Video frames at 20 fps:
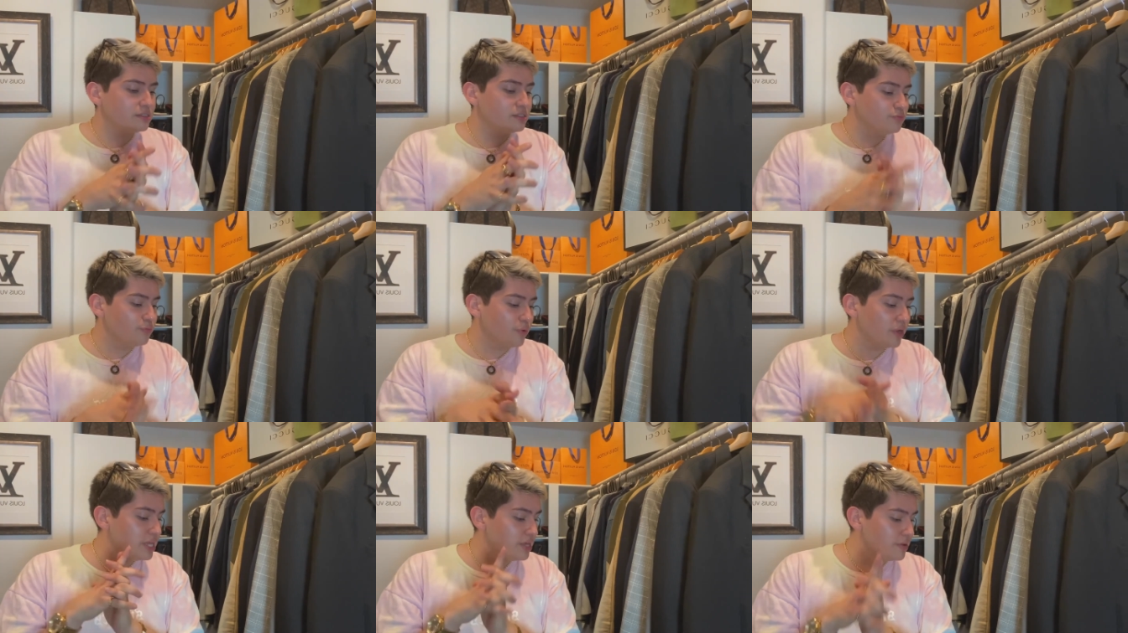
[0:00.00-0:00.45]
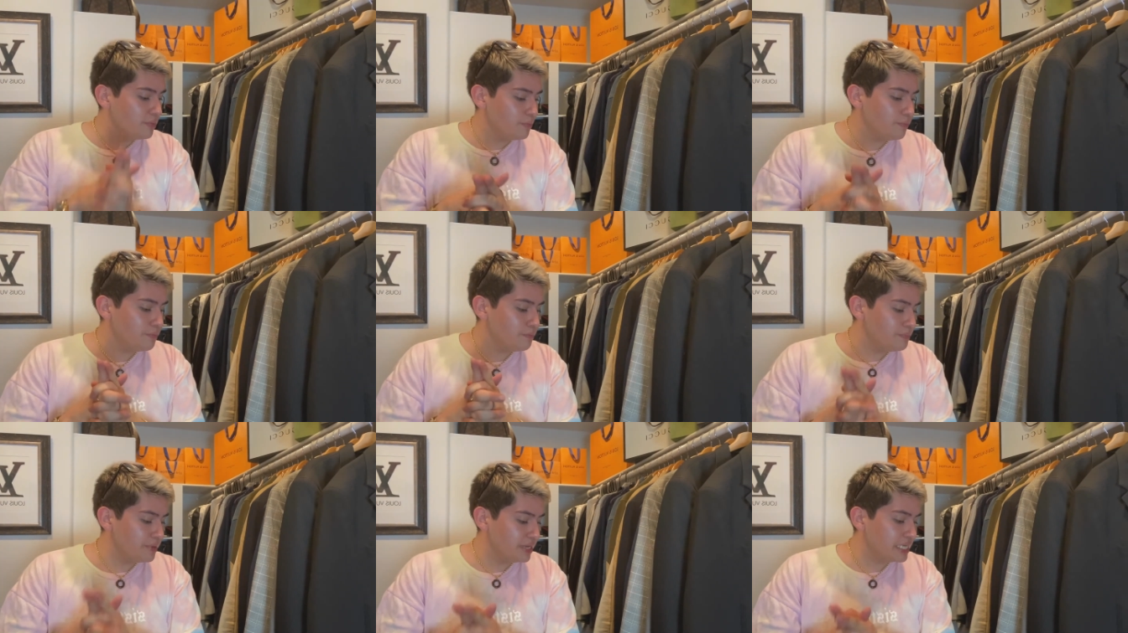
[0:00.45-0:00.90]
one of the
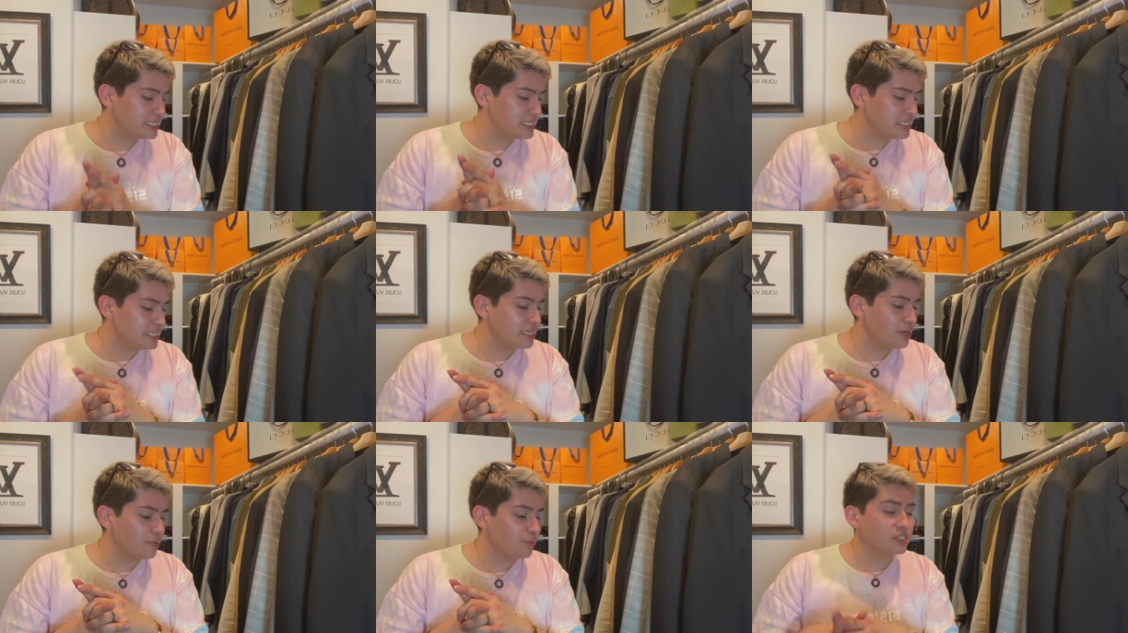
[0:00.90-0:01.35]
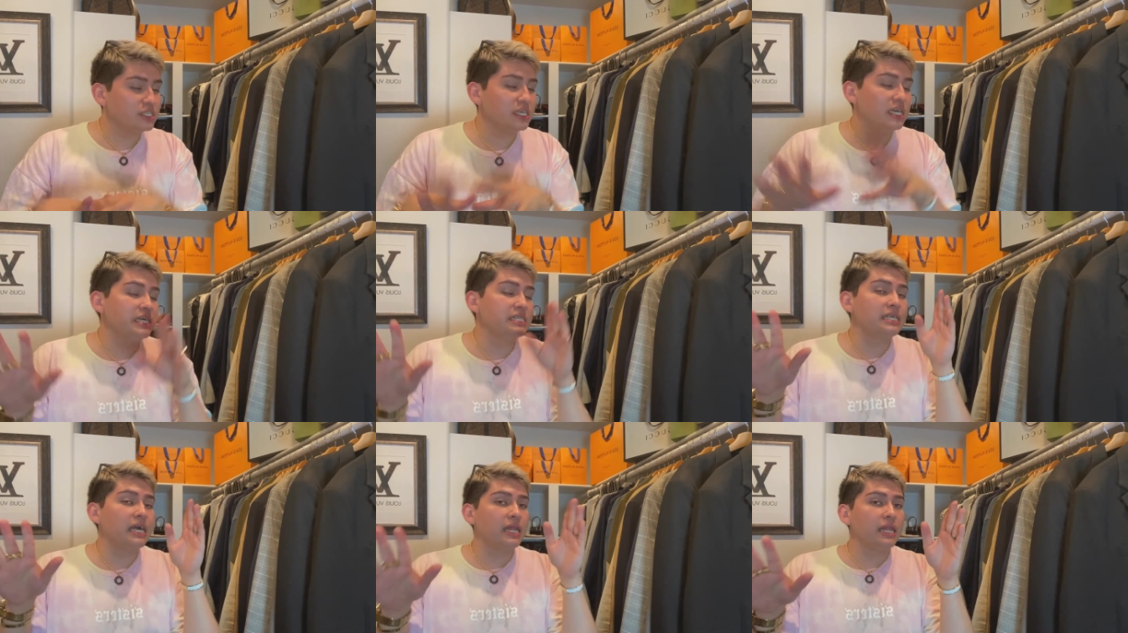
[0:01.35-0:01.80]
biggest things I will
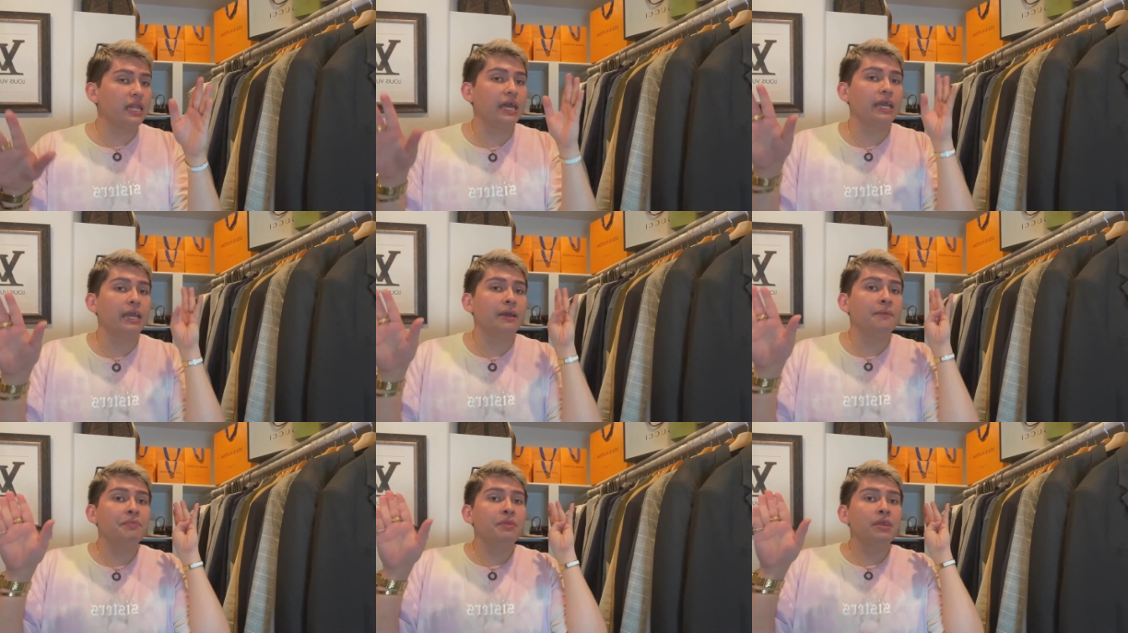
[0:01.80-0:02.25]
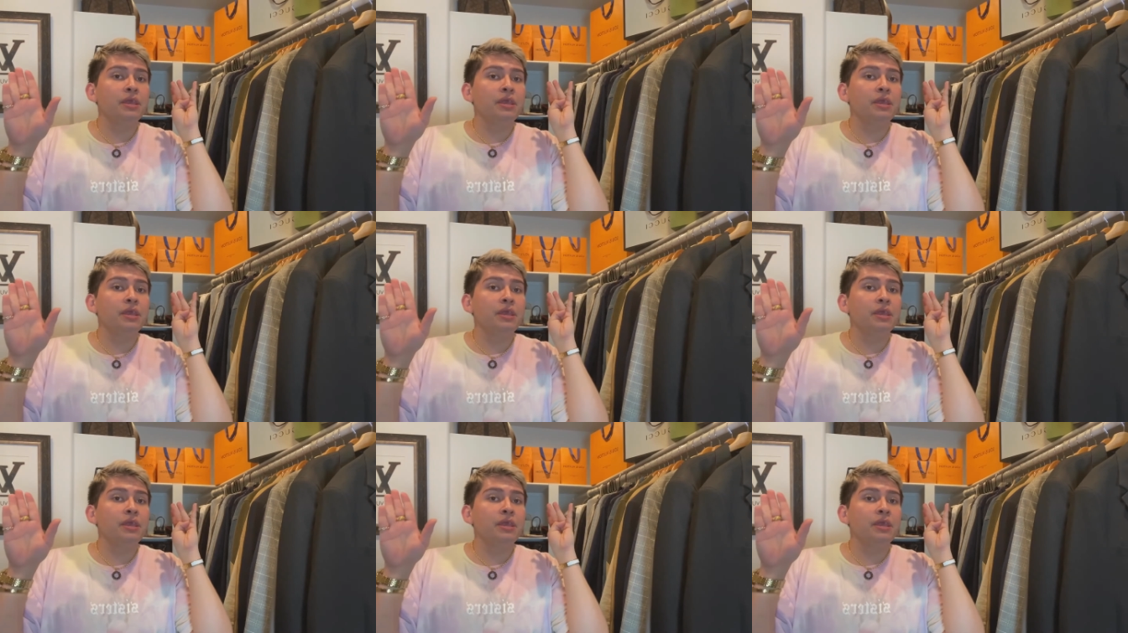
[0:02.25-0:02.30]
say is that, like,